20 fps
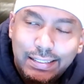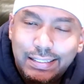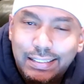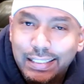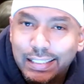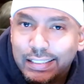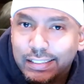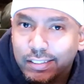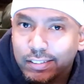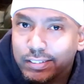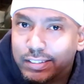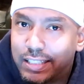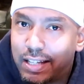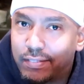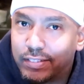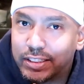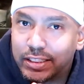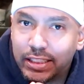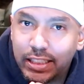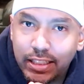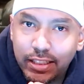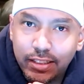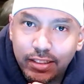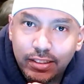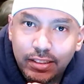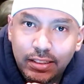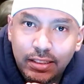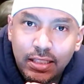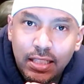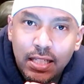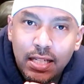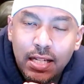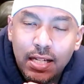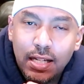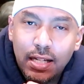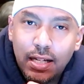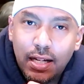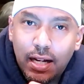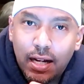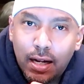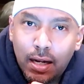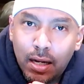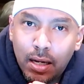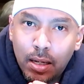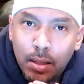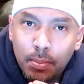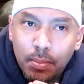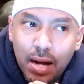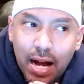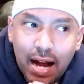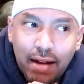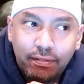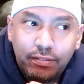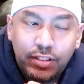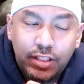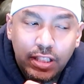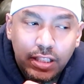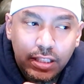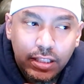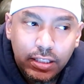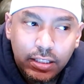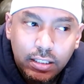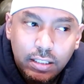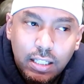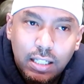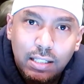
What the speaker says: 6 or 7 years, I've done